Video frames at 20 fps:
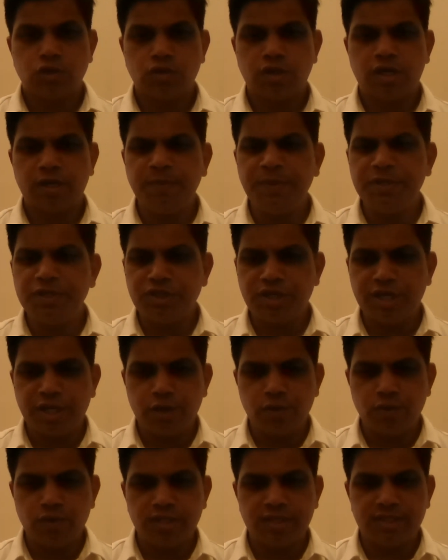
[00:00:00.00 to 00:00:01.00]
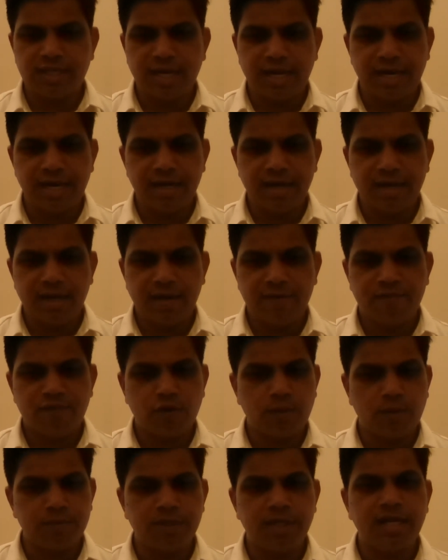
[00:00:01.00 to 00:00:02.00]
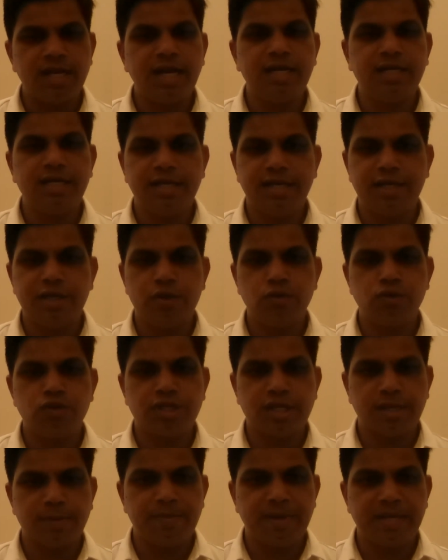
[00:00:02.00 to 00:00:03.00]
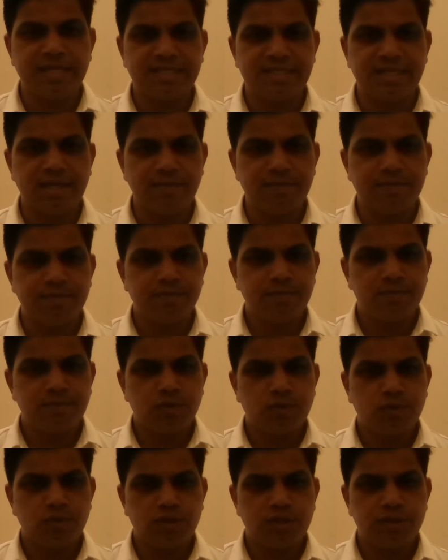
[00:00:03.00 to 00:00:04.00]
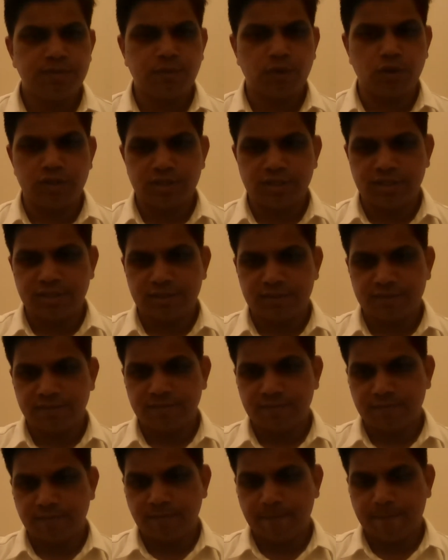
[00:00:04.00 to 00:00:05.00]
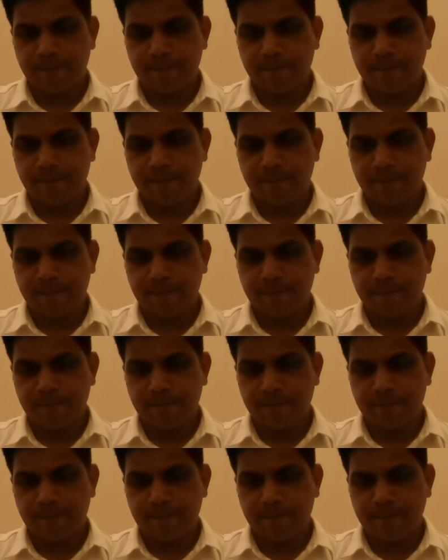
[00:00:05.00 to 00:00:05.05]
Let me share you the slide and from there I'll take you step by step to this process.